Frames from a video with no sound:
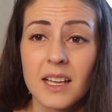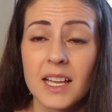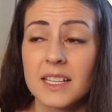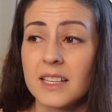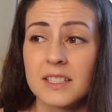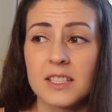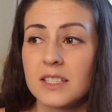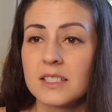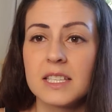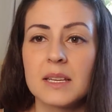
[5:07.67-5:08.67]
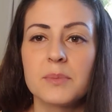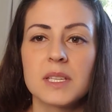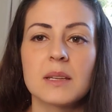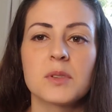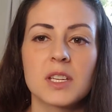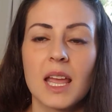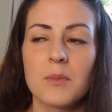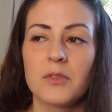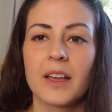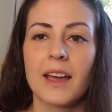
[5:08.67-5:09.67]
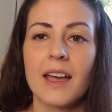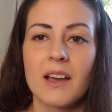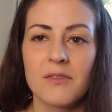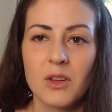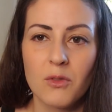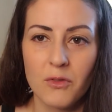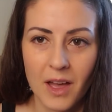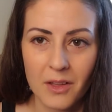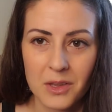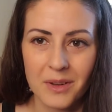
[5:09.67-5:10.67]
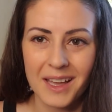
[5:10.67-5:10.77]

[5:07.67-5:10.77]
It's this deep, deep shame of like, I have no value,